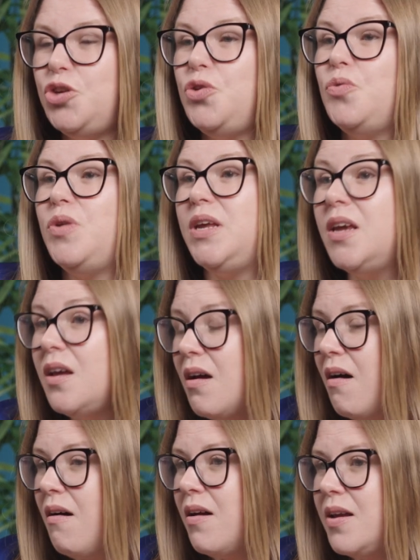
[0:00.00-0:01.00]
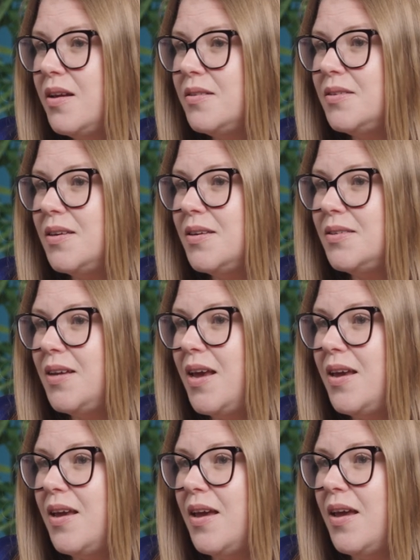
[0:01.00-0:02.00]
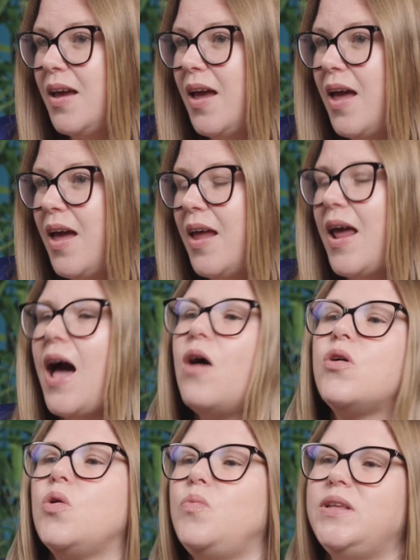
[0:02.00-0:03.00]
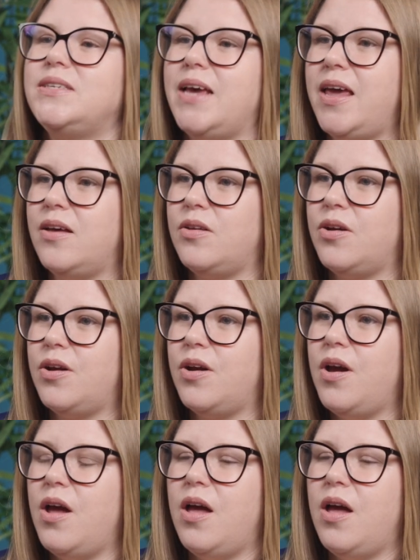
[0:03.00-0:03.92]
unique audience is taking, and how can we tailor